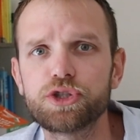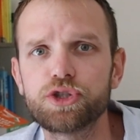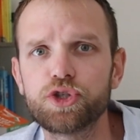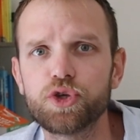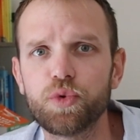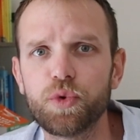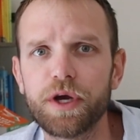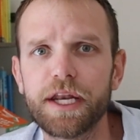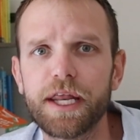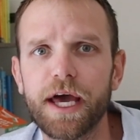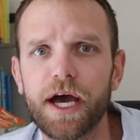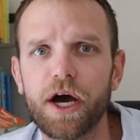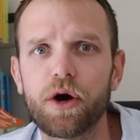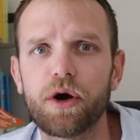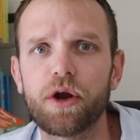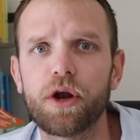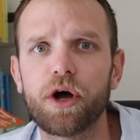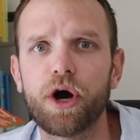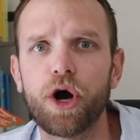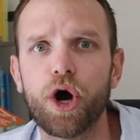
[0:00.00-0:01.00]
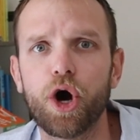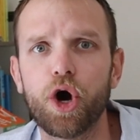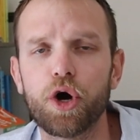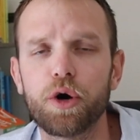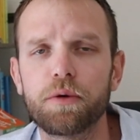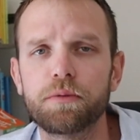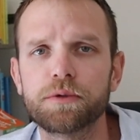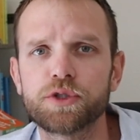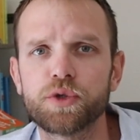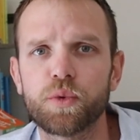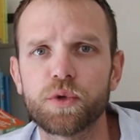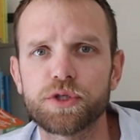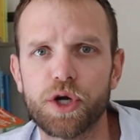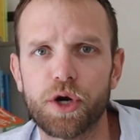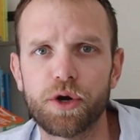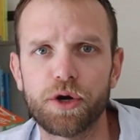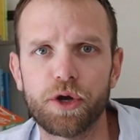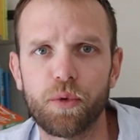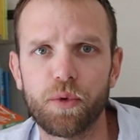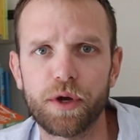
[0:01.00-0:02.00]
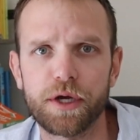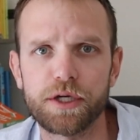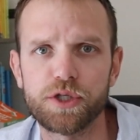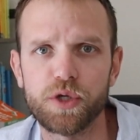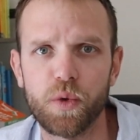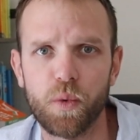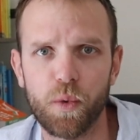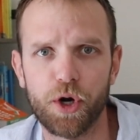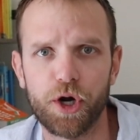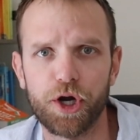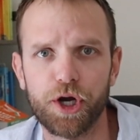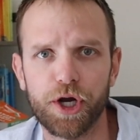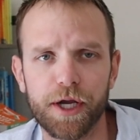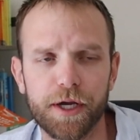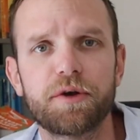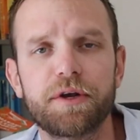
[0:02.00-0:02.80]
to weed out homes which aren't going to work.